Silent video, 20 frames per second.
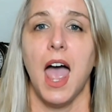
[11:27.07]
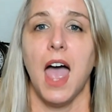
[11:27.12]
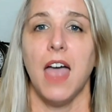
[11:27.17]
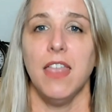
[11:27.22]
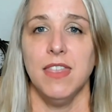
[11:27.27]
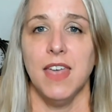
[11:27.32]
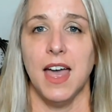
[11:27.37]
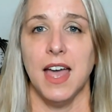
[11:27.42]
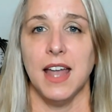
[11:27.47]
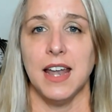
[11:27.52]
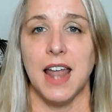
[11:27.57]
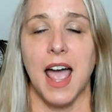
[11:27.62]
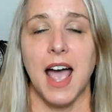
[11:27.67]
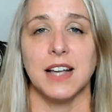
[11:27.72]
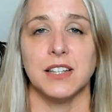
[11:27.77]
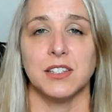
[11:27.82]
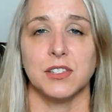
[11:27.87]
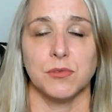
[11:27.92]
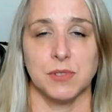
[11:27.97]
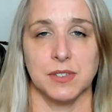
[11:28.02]
And then
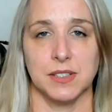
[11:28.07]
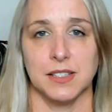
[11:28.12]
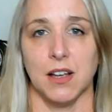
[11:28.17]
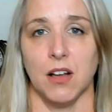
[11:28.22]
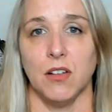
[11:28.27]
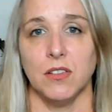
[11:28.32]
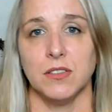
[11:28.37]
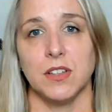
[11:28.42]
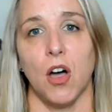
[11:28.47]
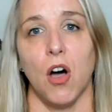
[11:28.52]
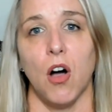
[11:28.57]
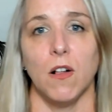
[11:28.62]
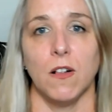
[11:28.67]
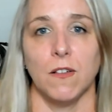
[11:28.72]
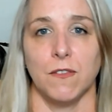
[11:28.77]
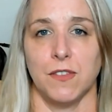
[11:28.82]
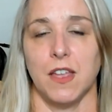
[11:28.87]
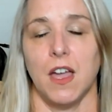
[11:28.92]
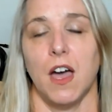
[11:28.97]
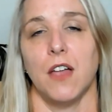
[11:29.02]
as a result,
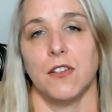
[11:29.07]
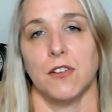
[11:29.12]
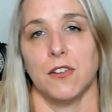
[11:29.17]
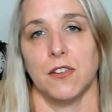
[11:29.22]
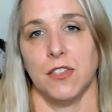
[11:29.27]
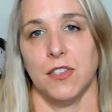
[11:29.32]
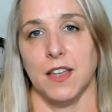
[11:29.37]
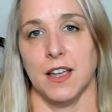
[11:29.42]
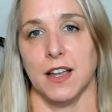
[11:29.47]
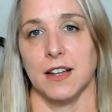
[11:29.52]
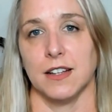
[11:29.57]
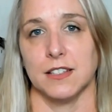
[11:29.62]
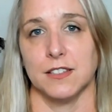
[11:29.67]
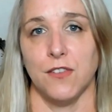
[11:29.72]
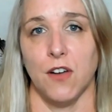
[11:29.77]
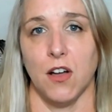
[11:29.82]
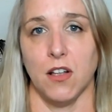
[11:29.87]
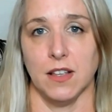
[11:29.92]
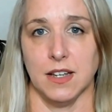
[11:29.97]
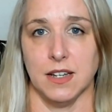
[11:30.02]
all of the other
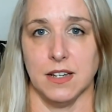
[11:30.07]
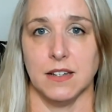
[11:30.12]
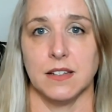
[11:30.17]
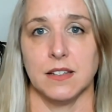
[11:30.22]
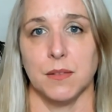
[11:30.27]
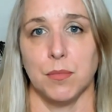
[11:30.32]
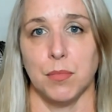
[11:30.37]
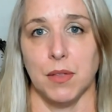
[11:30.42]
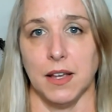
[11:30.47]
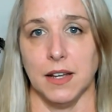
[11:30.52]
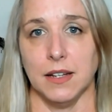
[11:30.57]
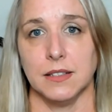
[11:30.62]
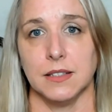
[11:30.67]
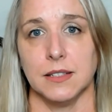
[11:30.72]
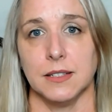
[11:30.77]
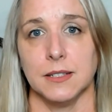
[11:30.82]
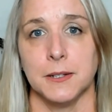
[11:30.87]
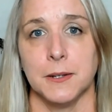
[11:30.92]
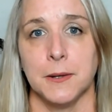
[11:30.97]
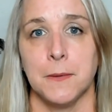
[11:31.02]
things fall into
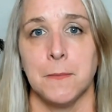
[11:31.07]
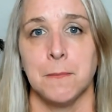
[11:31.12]
place.